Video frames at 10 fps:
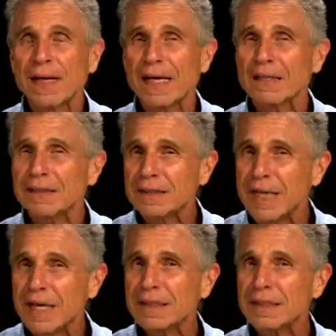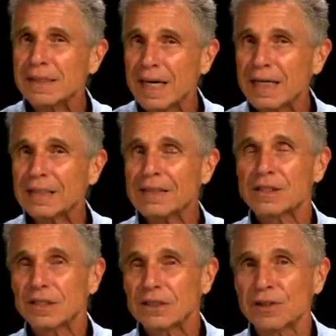and has not done
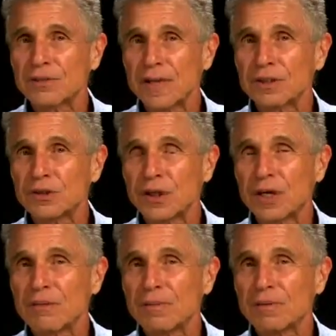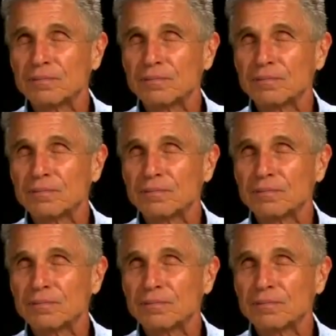such a great job,